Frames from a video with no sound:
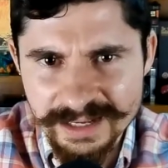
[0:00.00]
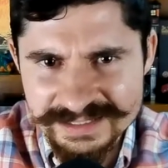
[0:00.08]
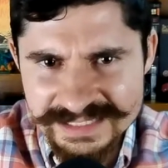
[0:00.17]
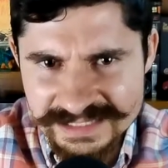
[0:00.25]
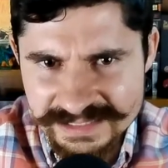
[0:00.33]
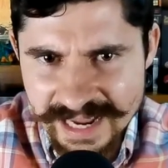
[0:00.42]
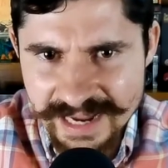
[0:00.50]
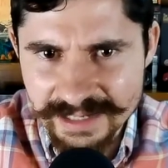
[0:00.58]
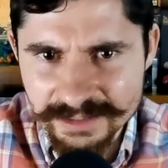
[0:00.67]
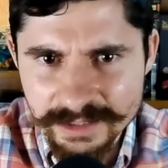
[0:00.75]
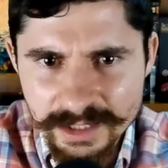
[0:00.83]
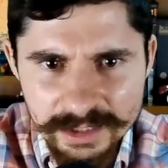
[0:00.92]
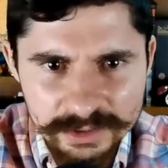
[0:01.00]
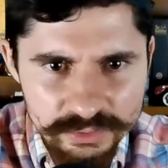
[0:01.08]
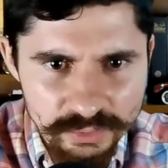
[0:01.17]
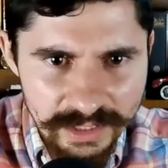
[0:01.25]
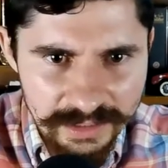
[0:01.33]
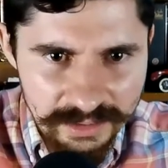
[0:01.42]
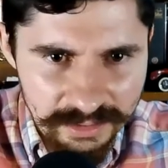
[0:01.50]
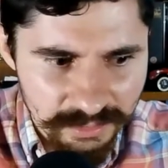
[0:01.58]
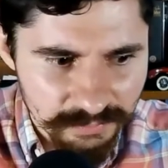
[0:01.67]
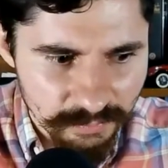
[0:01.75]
a sign to like a